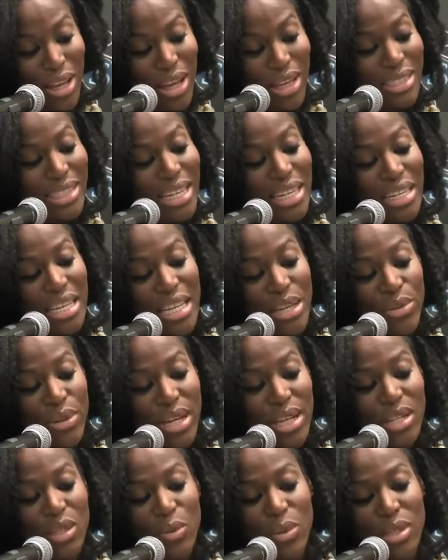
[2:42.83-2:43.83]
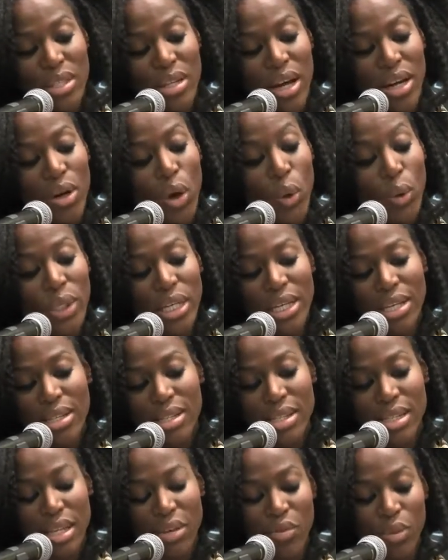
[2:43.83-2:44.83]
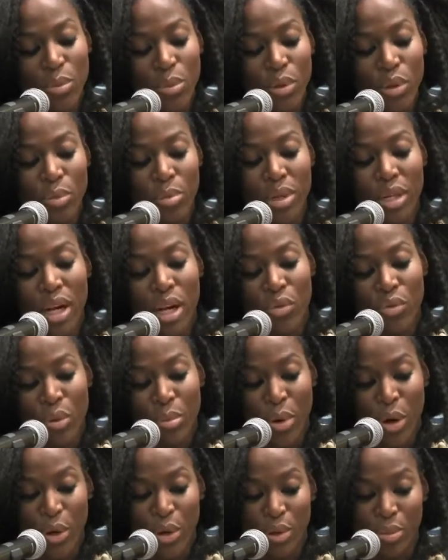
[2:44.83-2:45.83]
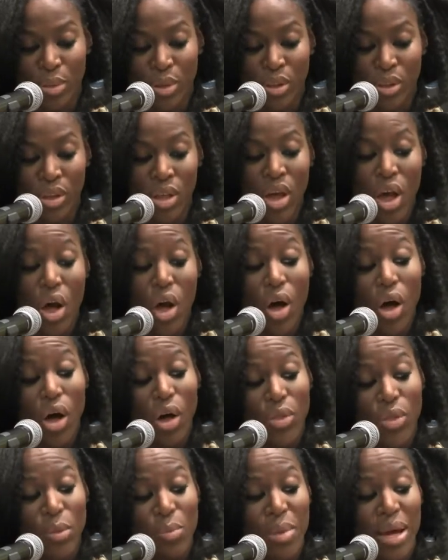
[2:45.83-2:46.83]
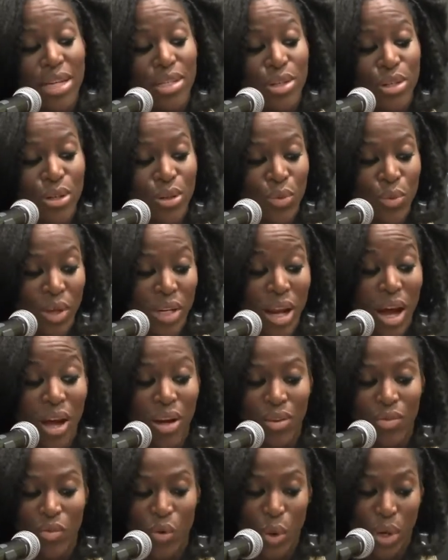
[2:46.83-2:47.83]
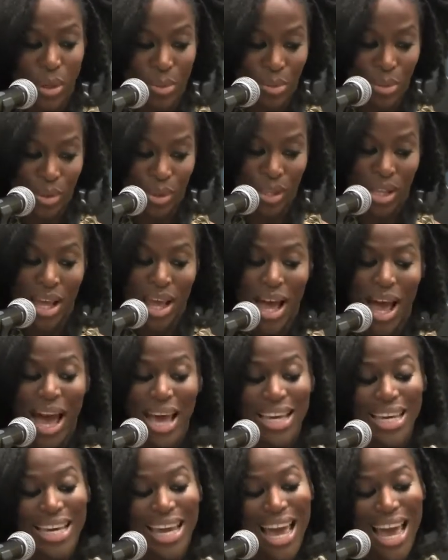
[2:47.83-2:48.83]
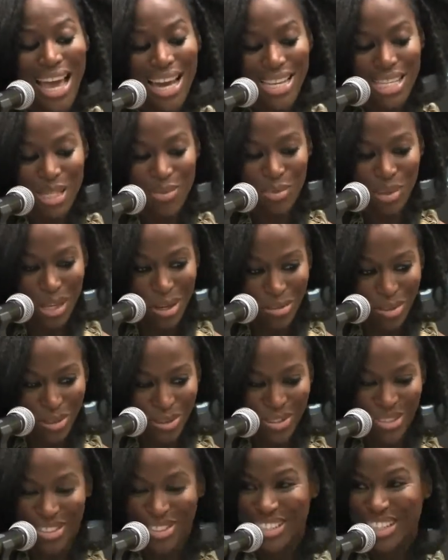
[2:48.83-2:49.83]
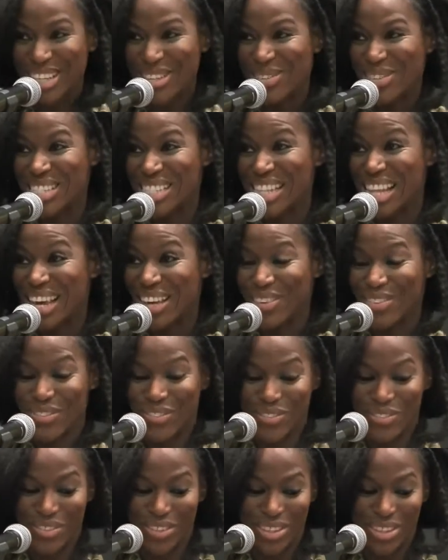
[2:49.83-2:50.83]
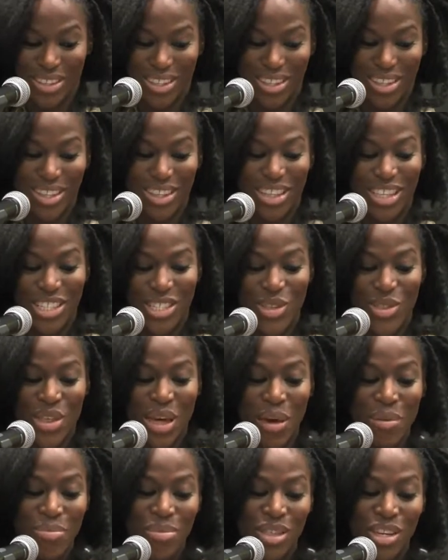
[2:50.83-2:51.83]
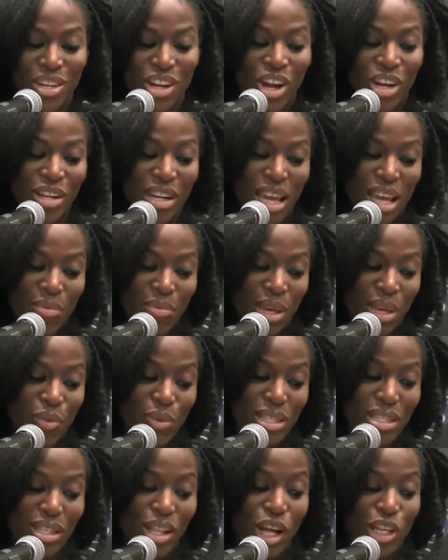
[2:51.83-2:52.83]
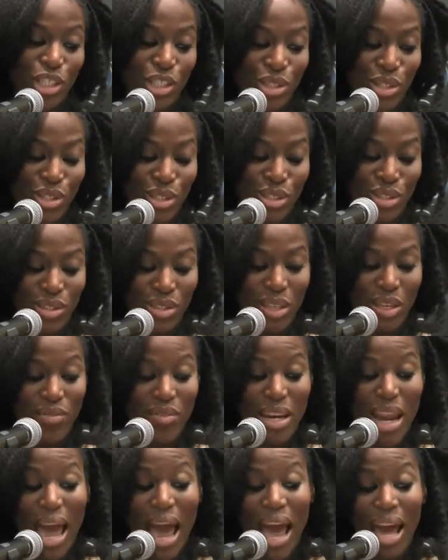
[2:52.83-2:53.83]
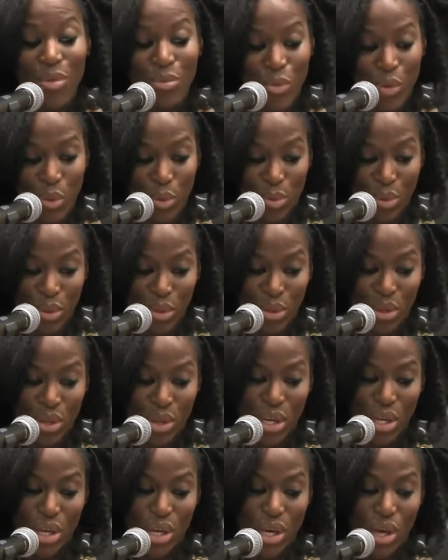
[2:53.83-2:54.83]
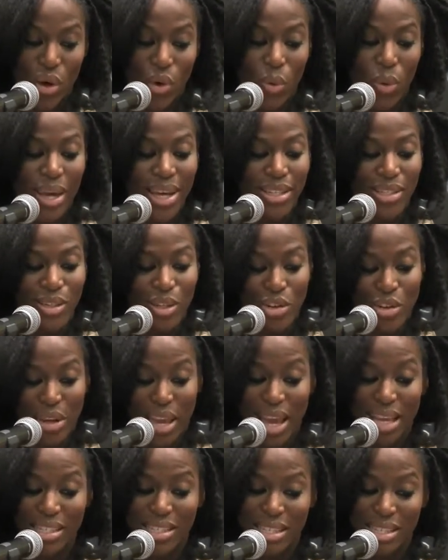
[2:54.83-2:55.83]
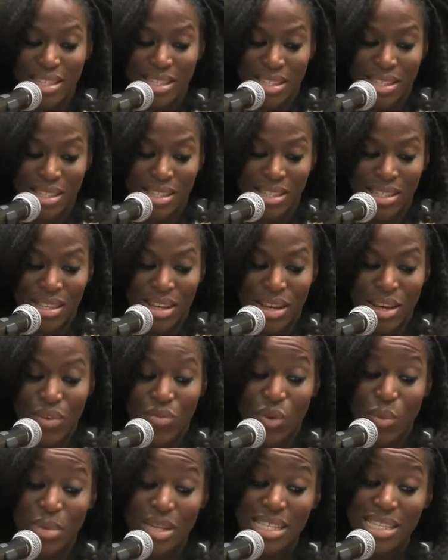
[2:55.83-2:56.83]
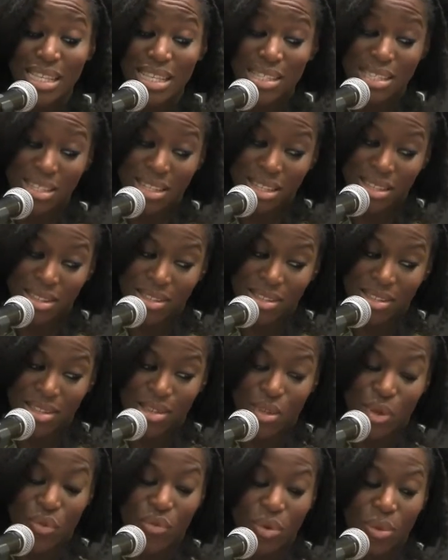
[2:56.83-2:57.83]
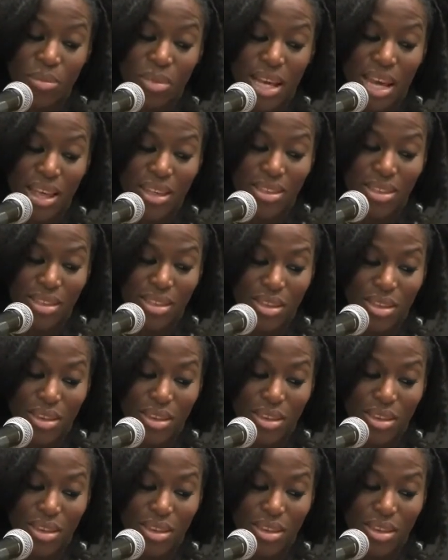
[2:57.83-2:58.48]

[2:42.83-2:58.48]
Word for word: a dead neonate was not only conceivable but unremarkable, all the better when unavoidable, i.e. explicable, it was life. To them, the non-naming was logical, even admirable, a way to create distance from existence, so from death.